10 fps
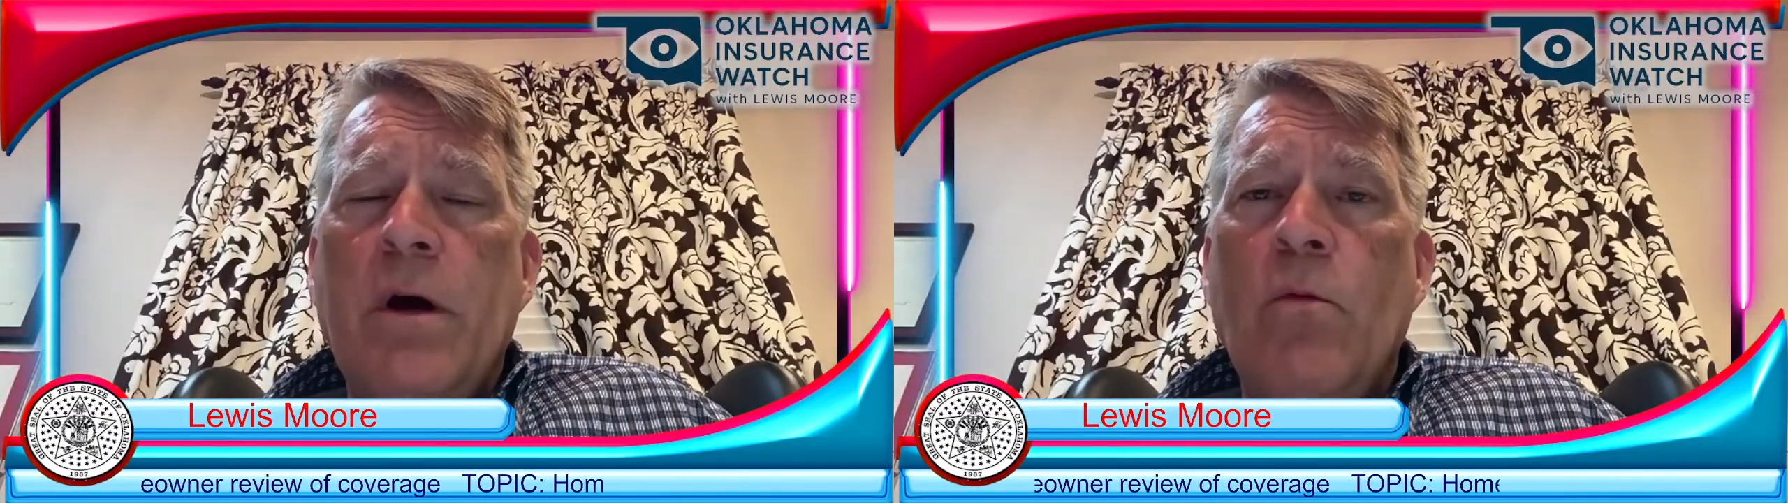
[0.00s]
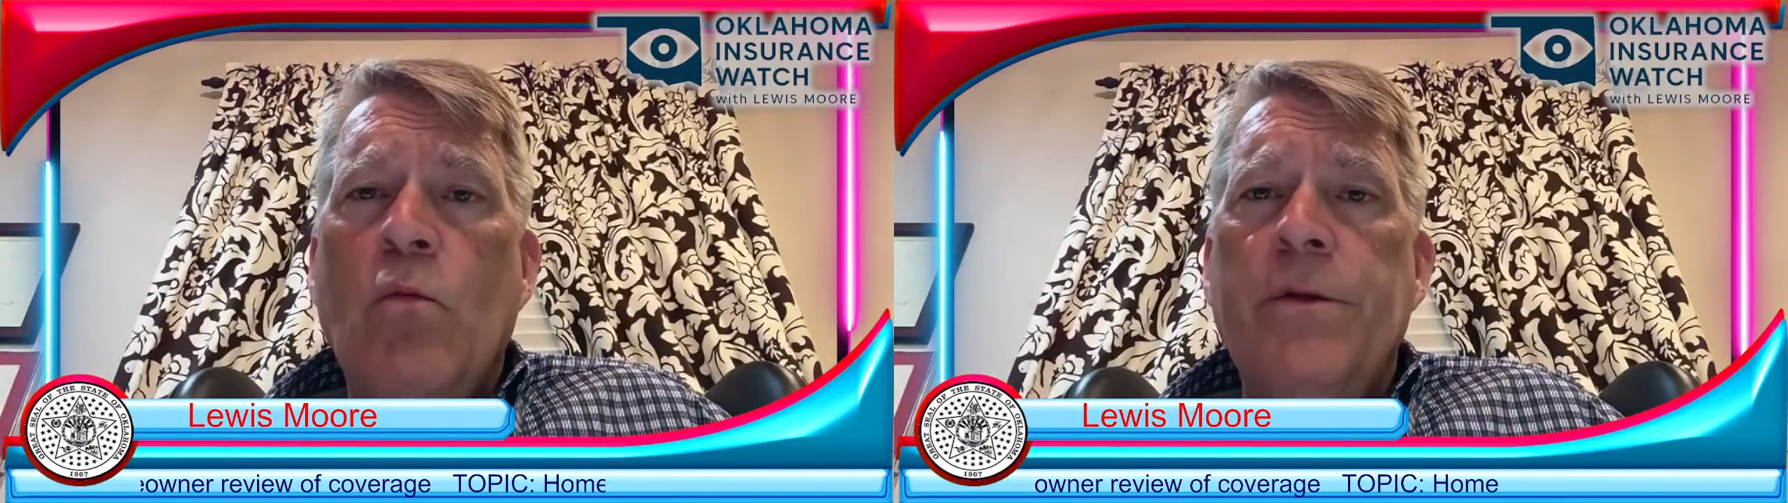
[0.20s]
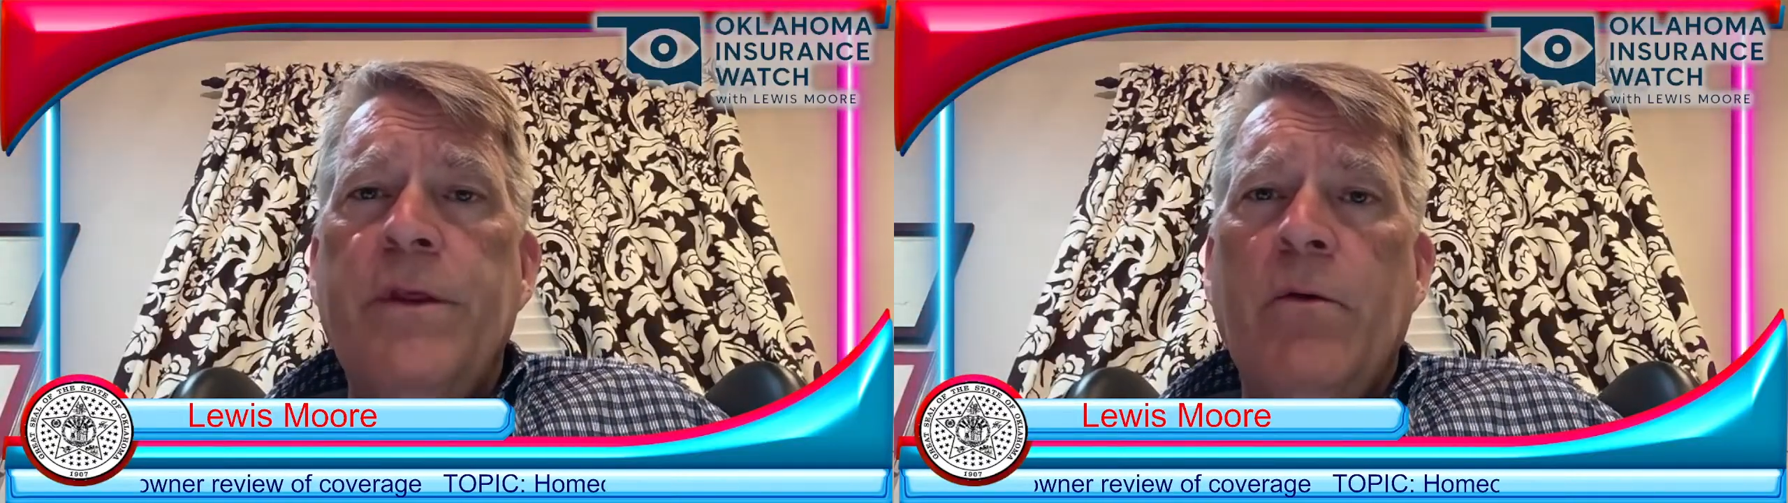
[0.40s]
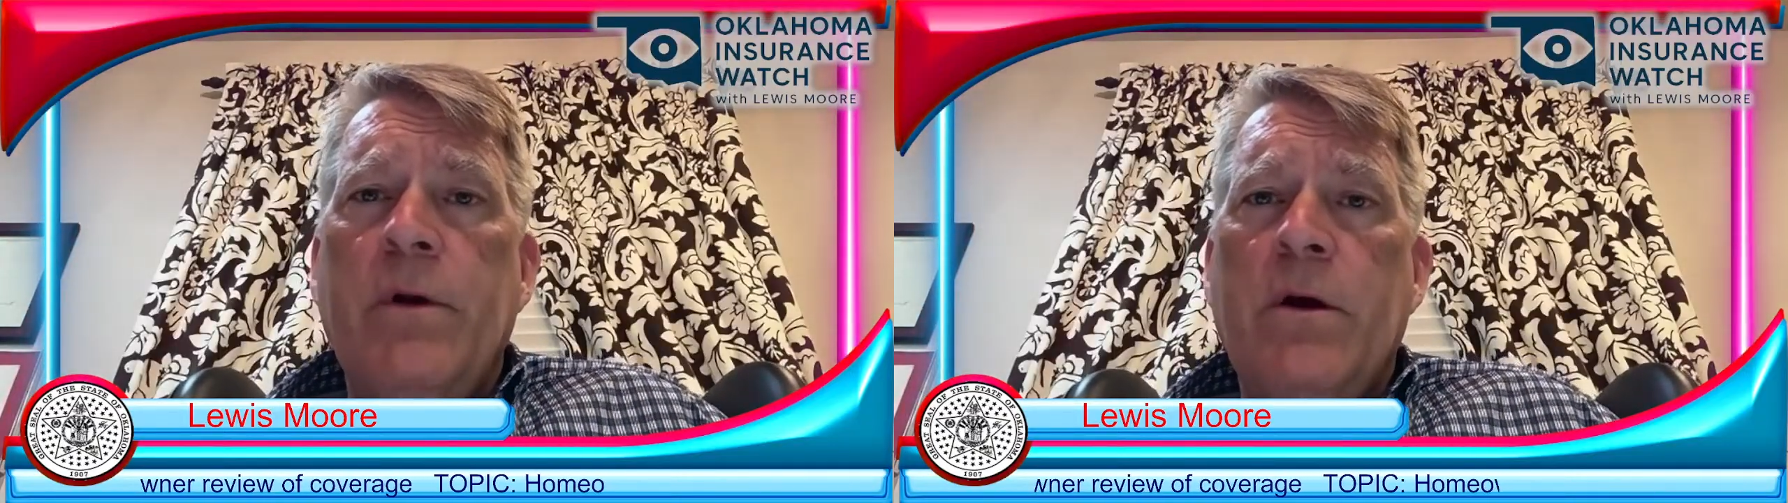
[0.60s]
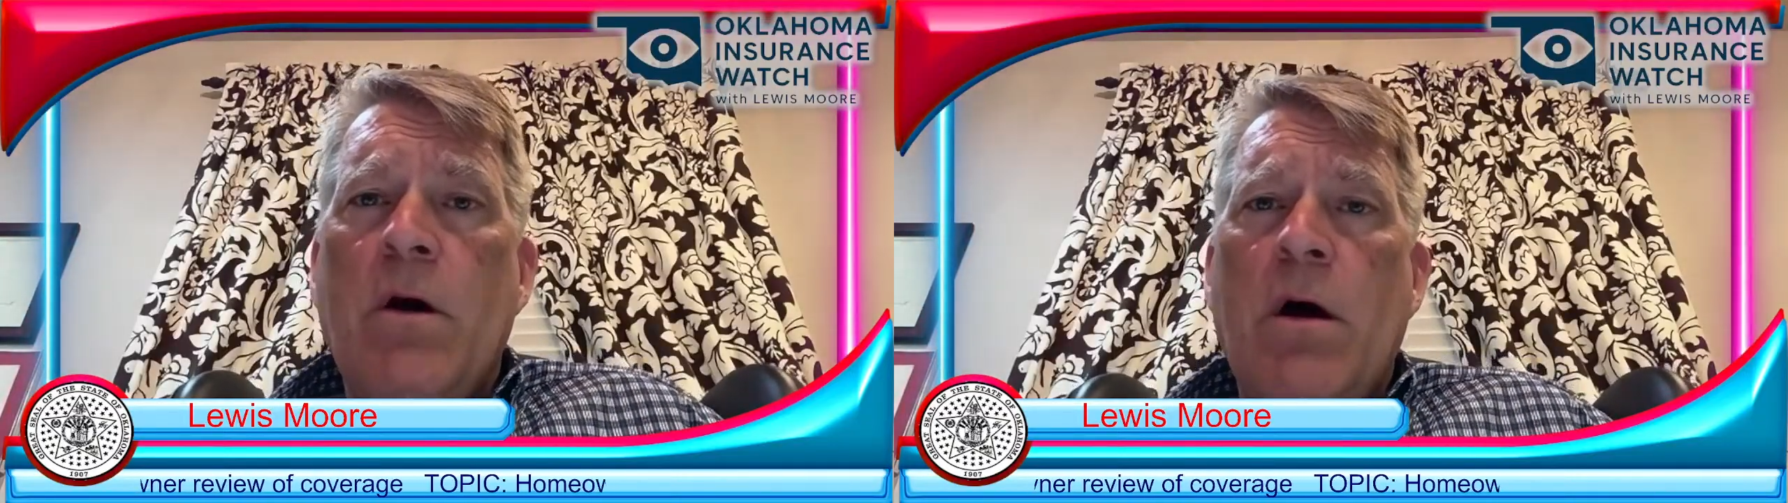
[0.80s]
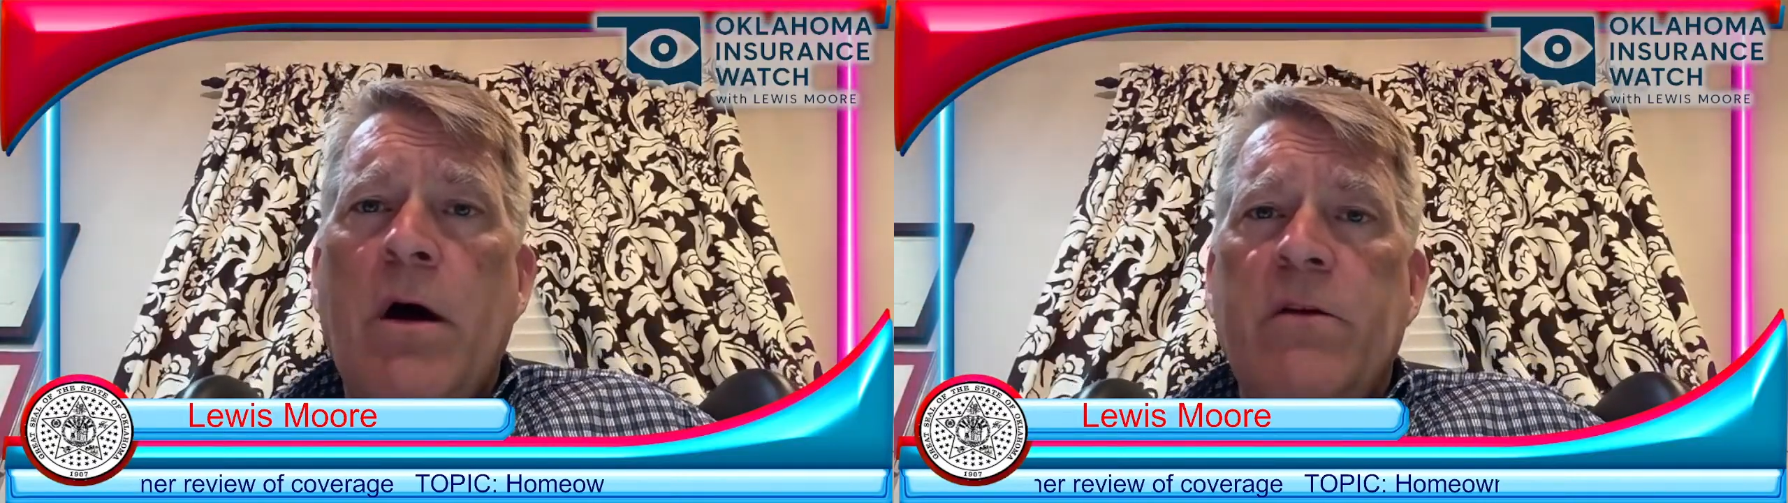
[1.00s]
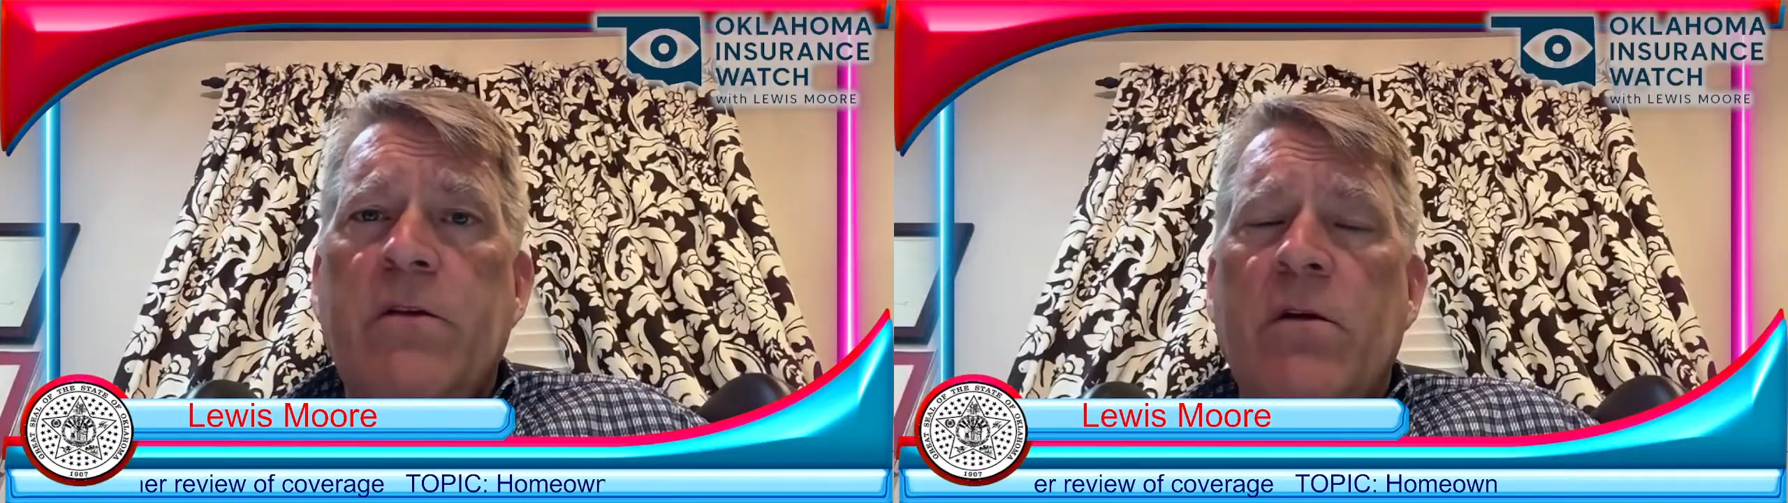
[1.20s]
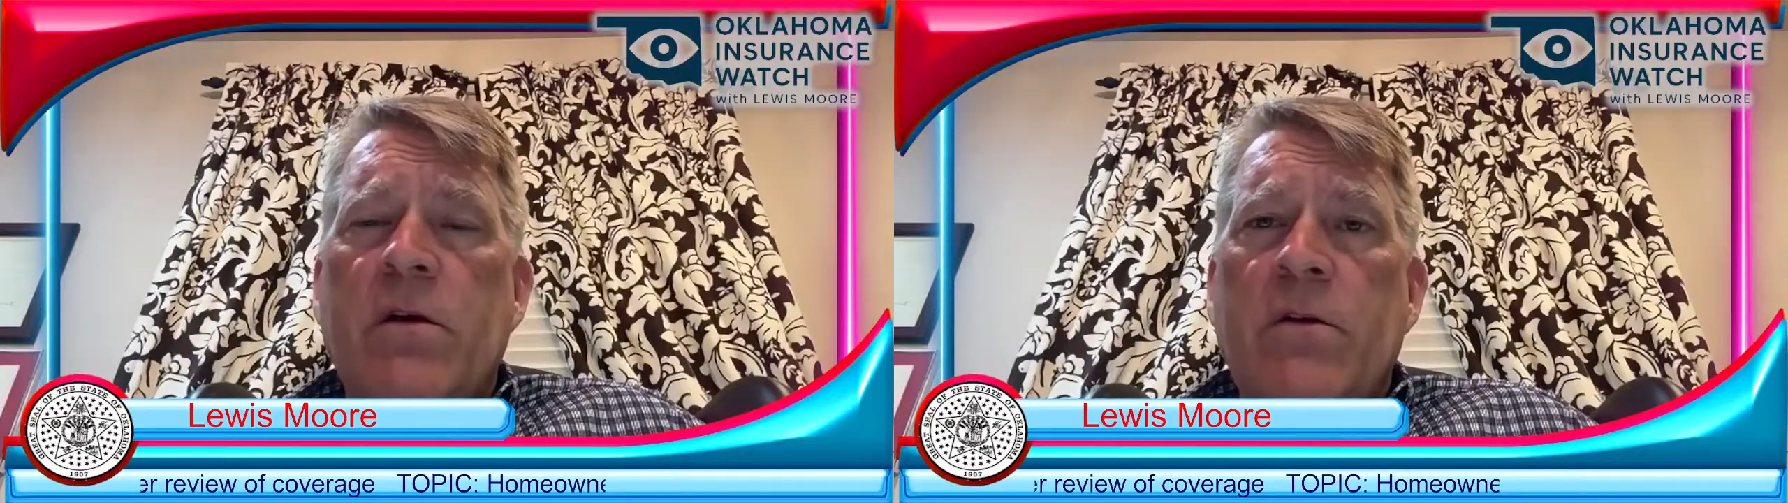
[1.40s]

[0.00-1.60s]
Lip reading: on what that would cost,